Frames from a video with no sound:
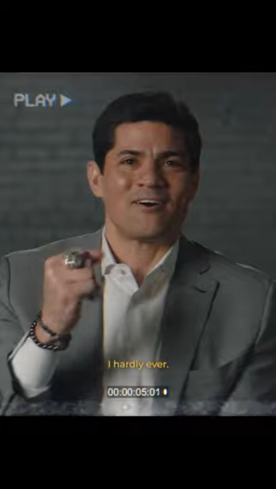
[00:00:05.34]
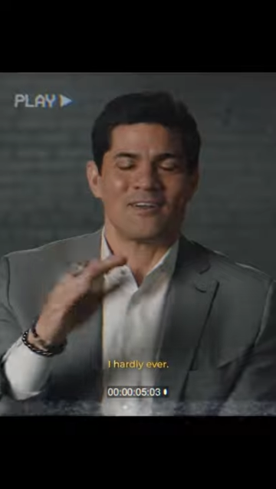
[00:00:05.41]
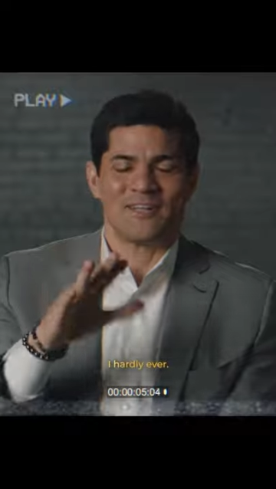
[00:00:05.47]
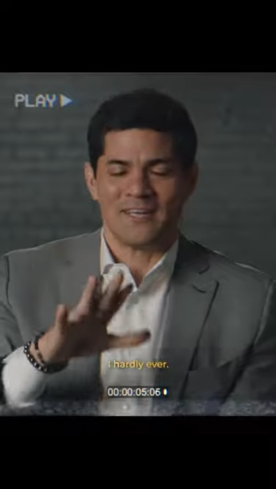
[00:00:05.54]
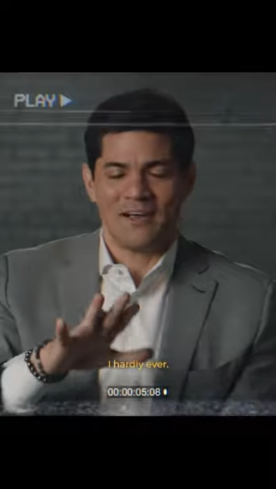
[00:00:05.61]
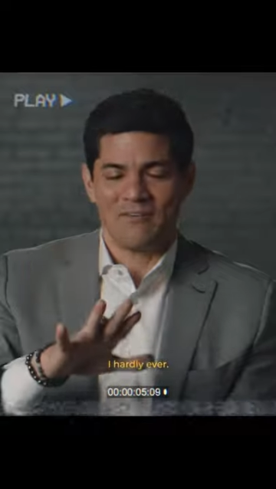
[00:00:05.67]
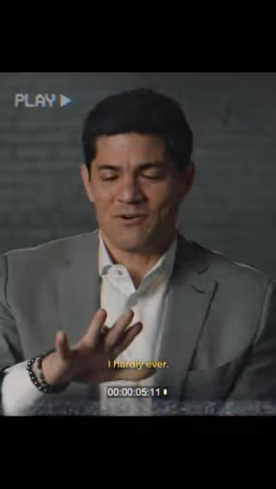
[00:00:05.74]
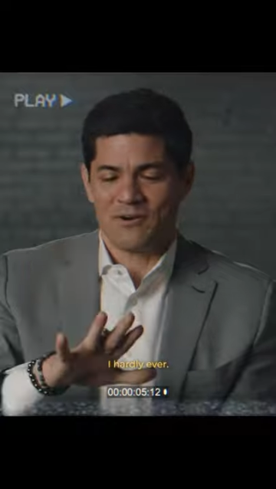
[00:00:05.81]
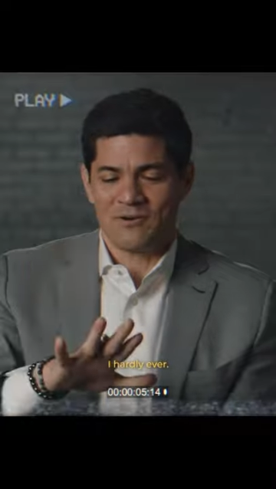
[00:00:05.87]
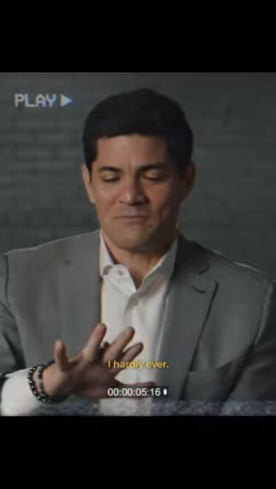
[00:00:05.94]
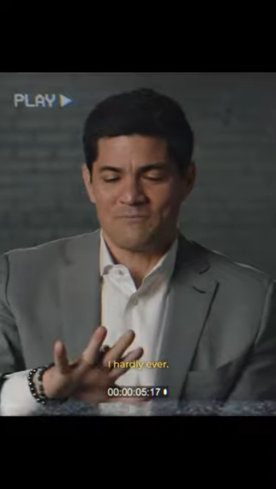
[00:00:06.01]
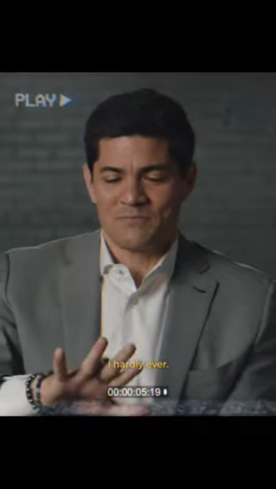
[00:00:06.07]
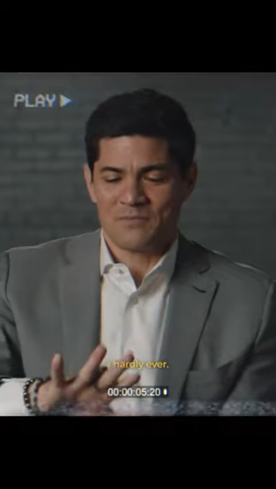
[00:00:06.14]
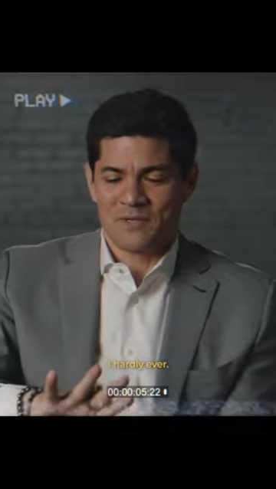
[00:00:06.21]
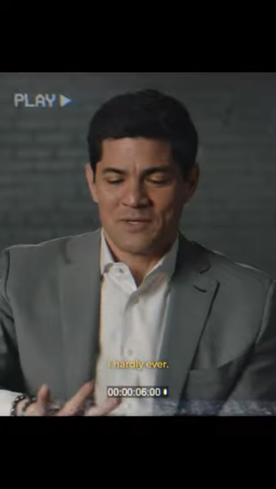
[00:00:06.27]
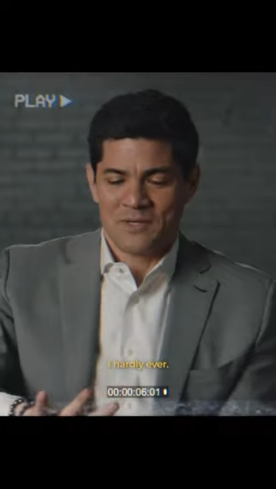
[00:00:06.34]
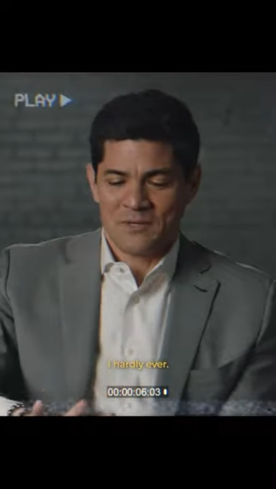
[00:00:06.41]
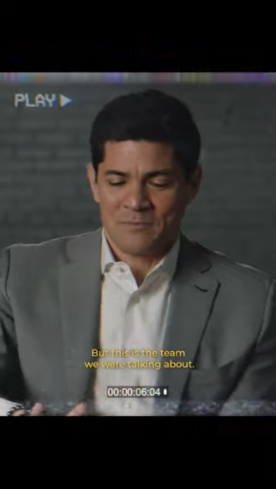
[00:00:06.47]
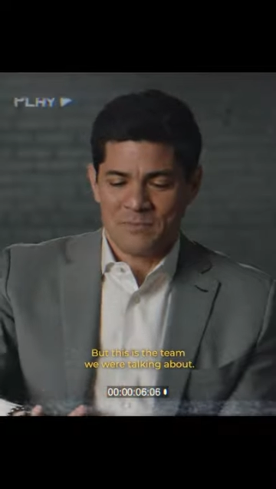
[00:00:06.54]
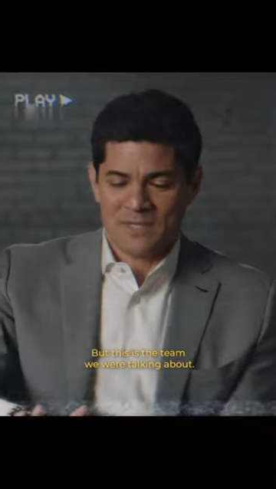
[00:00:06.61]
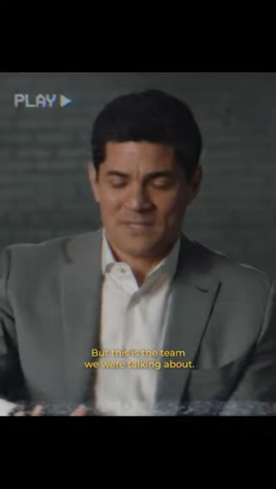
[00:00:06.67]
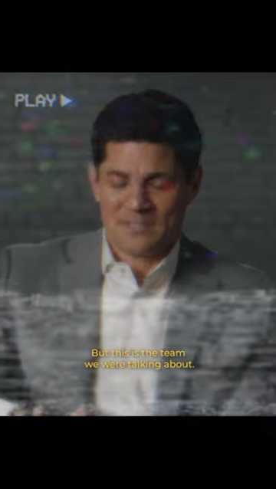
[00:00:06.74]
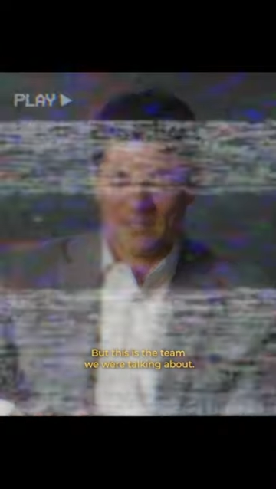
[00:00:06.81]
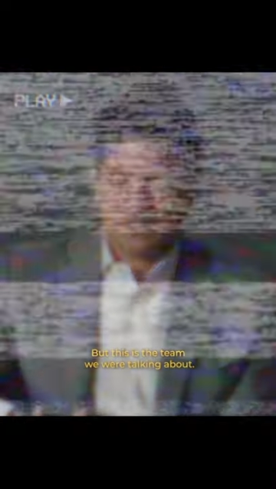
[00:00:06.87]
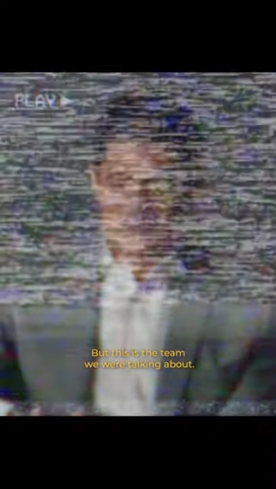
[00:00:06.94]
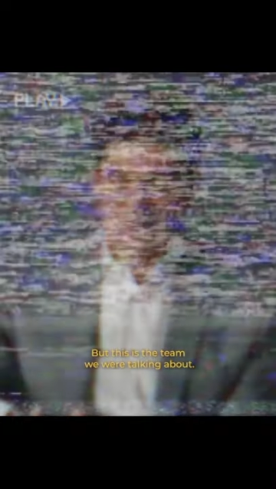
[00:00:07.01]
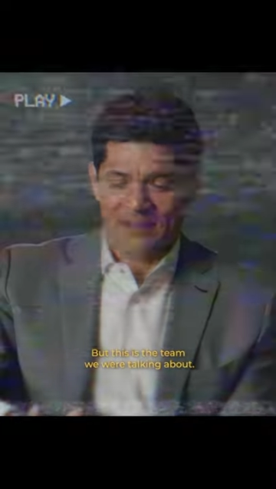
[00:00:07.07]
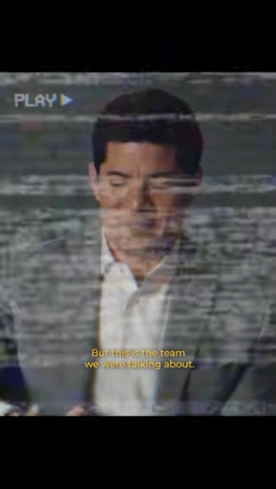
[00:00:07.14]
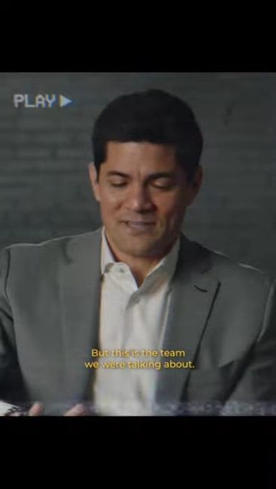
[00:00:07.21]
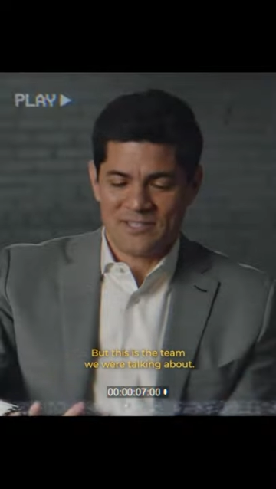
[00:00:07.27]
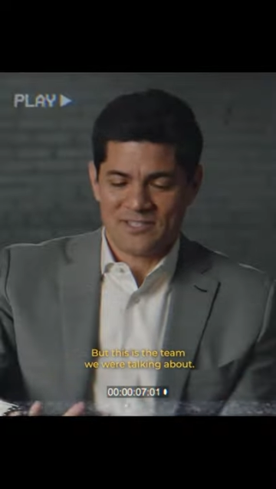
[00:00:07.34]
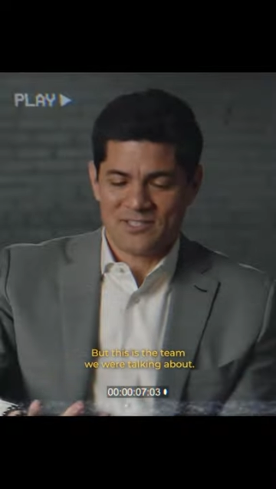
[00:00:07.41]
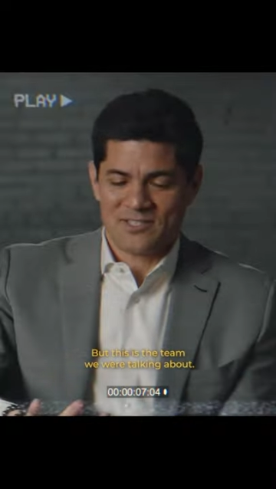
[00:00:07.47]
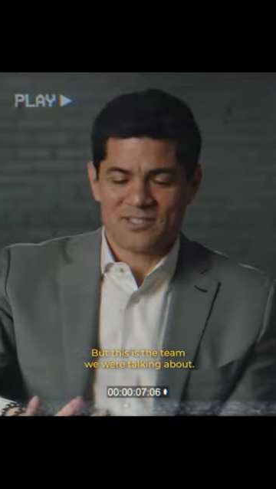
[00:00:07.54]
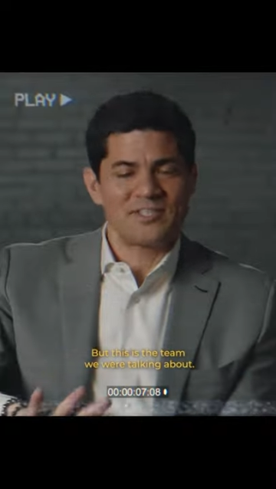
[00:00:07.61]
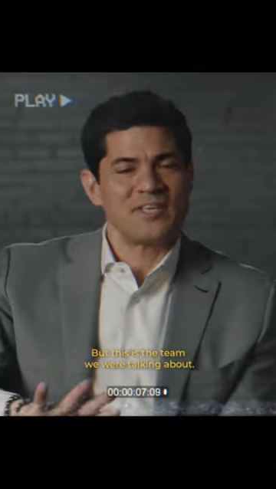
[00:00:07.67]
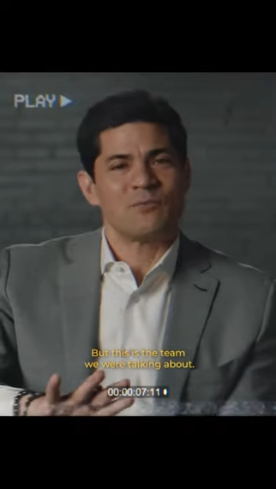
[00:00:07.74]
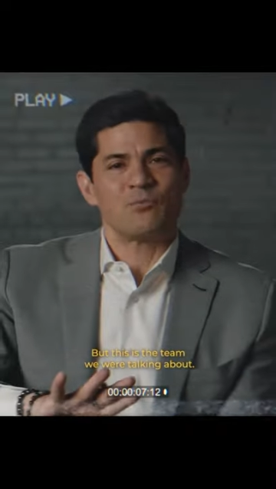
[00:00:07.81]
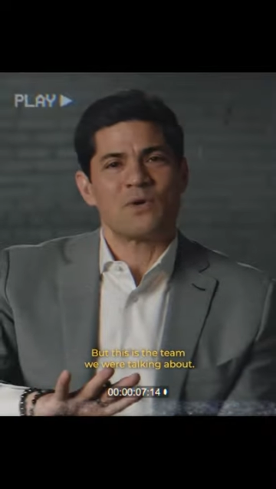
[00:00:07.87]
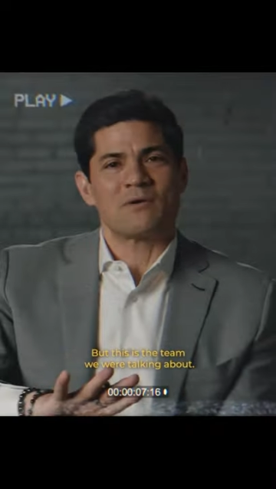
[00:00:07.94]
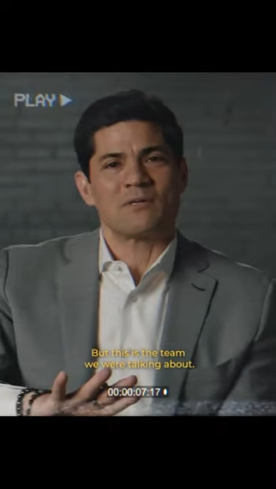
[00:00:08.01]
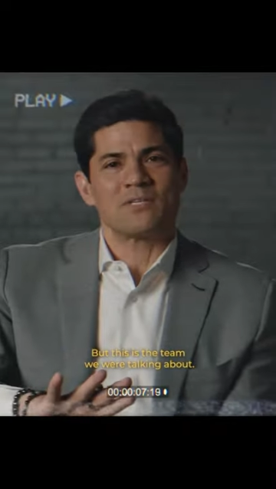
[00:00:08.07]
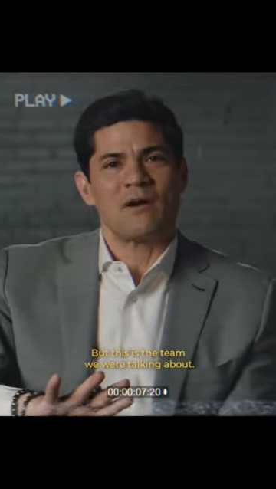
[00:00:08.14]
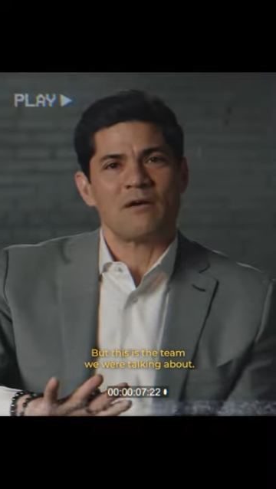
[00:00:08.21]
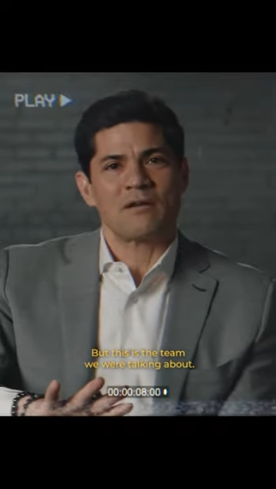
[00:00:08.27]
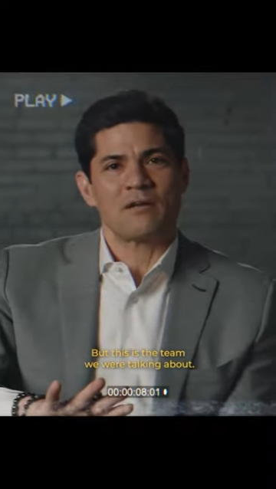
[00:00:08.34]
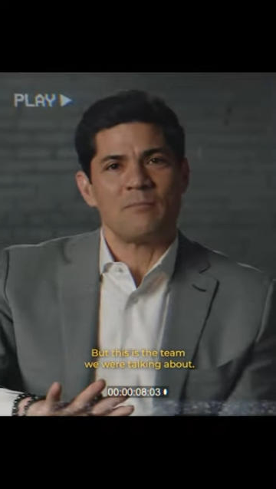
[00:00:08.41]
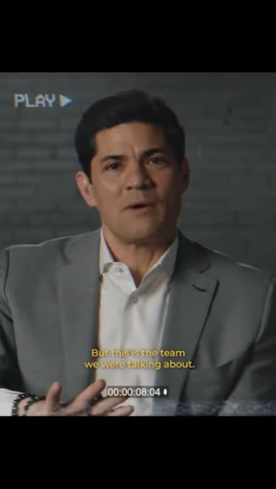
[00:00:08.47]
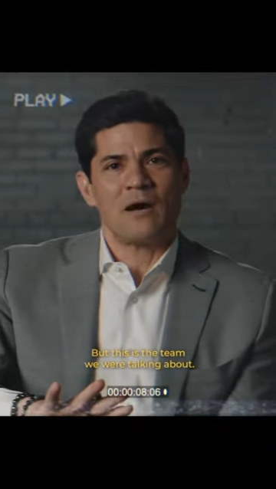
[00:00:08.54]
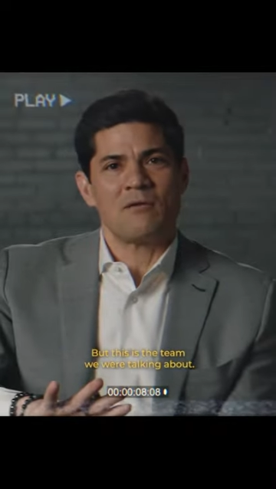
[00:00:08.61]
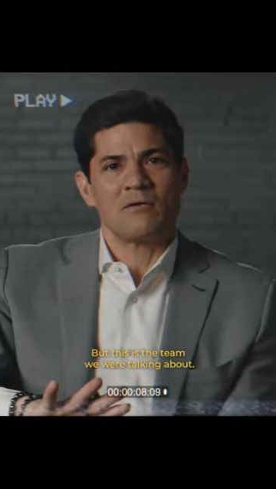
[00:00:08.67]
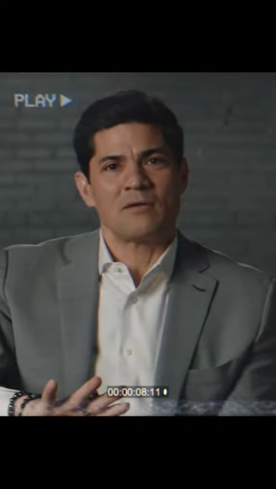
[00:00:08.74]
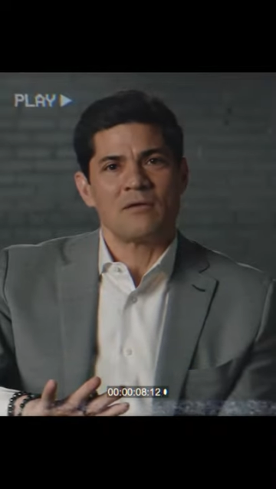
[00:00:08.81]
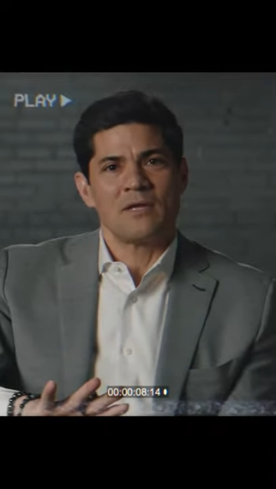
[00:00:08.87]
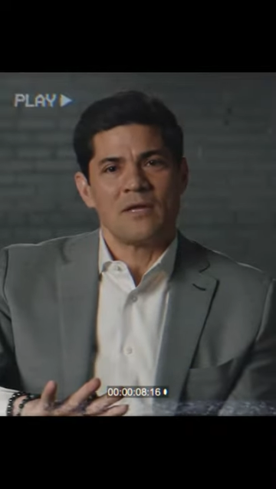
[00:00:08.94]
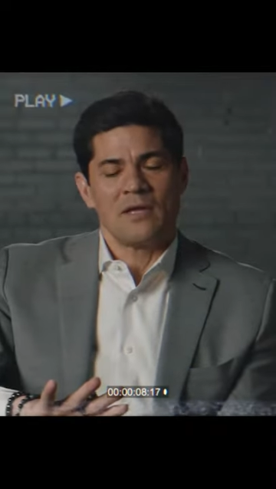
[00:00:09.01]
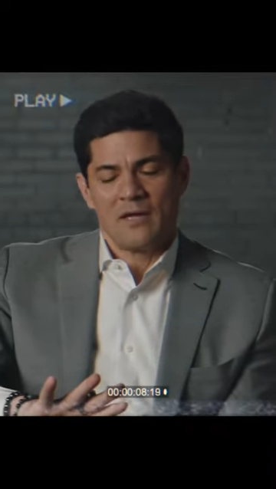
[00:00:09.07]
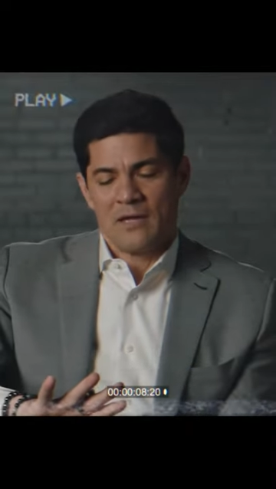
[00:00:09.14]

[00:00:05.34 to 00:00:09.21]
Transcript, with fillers: hardly ever. But this is the team we were talking about.